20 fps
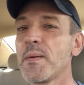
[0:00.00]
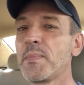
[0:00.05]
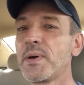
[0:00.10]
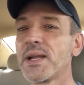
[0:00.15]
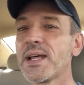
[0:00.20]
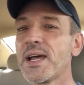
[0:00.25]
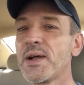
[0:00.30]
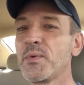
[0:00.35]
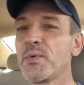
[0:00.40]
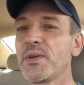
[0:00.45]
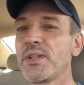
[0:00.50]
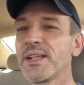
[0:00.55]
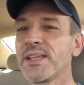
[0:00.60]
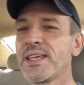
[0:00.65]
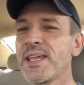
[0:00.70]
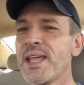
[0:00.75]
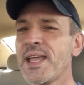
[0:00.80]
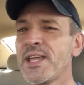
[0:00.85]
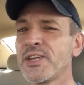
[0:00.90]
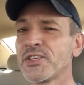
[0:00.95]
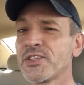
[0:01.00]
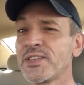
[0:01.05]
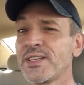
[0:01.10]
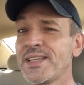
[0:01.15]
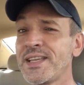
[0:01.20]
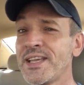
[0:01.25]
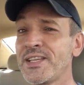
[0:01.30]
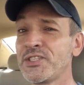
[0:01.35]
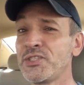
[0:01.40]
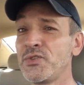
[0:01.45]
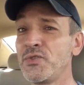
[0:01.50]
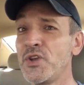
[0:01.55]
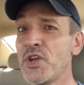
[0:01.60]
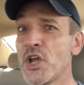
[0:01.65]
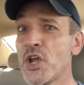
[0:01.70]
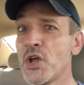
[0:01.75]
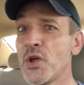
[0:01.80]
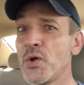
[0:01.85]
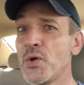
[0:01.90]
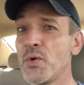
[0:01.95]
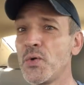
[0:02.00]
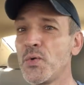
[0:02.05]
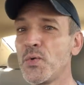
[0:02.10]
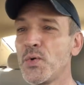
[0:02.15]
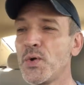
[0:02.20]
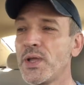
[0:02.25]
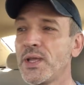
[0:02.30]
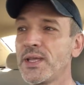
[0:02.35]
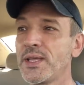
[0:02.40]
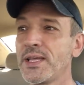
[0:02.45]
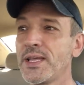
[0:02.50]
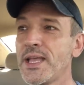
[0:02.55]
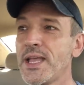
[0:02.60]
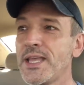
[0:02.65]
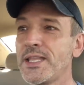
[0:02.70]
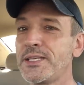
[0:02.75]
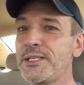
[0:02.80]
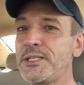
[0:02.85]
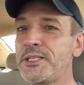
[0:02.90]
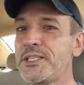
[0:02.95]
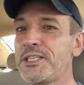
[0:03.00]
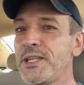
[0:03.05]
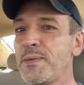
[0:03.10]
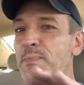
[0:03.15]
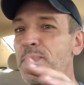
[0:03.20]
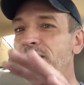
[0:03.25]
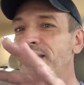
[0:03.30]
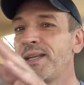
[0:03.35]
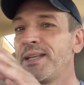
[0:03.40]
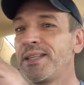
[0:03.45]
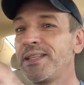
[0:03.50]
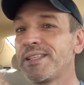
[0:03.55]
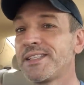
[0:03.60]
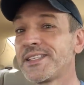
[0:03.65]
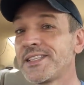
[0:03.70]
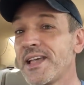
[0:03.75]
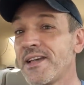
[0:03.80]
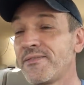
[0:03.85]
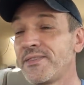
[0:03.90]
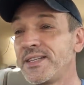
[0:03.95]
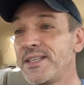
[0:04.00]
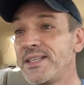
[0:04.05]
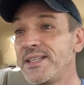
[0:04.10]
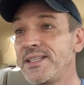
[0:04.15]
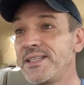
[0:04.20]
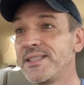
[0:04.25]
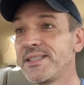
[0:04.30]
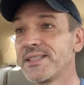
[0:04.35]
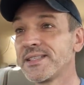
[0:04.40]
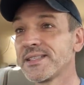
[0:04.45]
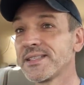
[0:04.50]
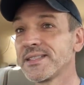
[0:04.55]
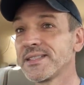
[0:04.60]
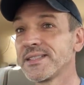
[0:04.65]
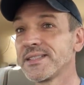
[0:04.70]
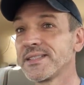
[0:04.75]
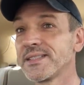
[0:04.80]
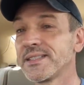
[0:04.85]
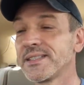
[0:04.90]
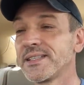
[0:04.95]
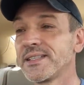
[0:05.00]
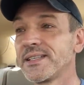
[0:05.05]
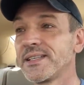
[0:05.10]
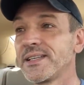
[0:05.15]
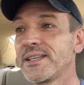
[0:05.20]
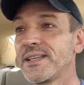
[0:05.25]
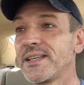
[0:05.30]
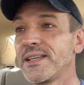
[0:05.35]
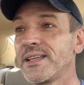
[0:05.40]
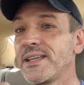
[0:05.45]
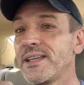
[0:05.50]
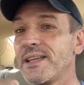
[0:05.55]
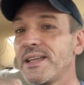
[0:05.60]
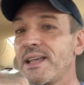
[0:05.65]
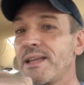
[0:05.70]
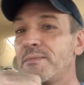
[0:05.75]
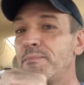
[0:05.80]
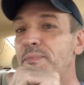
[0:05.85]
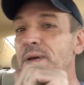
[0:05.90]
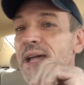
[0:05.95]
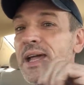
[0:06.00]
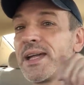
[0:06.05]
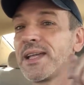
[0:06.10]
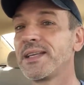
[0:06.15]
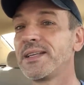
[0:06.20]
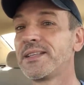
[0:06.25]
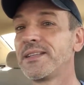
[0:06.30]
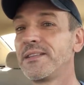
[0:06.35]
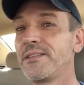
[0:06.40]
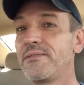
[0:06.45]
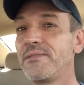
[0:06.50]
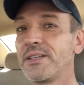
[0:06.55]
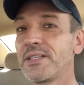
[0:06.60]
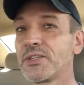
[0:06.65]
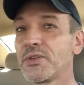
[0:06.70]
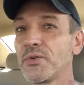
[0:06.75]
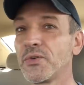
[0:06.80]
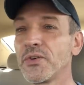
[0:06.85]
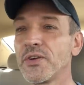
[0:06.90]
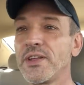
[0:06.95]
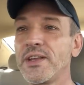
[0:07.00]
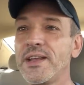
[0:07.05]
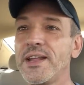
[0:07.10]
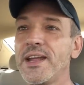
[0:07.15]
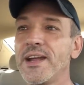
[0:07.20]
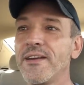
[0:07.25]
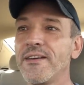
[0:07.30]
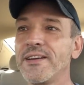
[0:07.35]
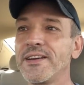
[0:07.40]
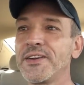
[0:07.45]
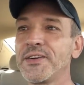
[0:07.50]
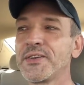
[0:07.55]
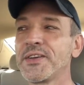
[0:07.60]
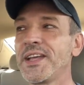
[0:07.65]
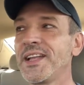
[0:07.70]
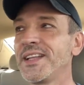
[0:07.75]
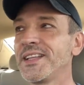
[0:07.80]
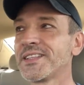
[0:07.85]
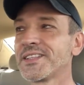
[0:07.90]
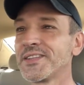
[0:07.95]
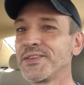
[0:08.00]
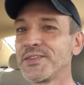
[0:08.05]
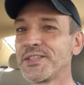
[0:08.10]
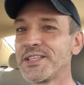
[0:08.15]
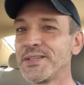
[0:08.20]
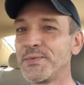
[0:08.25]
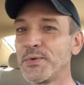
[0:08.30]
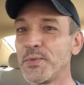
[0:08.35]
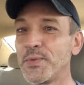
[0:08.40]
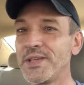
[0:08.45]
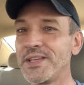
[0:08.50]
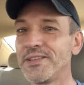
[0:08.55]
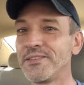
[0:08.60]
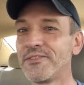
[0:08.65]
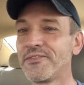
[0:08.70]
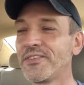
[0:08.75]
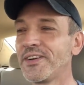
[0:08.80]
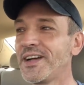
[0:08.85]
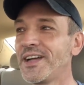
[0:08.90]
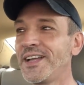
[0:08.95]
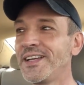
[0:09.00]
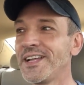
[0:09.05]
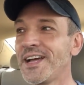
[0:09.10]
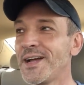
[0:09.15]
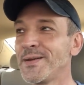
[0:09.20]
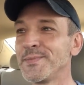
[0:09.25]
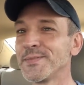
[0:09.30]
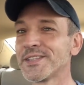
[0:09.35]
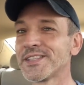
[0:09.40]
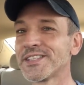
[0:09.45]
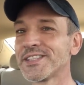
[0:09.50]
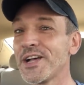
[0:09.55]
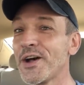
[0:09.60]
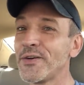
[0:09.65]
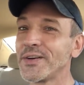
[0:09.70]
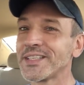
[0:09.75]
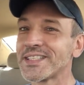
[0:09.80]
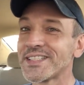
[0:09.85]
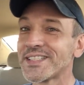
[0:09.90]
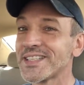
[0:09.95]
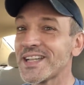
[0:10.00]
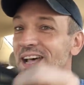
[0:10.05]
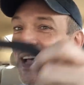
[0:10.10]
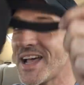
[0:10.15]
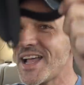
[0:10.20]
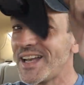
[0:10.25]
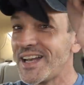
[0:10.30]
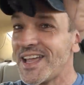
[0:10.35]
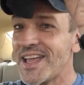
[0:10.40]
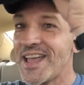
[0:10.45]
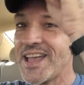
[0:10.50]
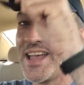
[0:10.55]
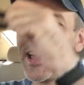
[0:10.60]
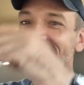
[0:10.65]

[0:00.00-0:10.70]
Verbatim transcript: But I will occasionally, as you know, dip into the 70s and back into the Victorian era. Okay, let's go see what we can find. I'm so excited!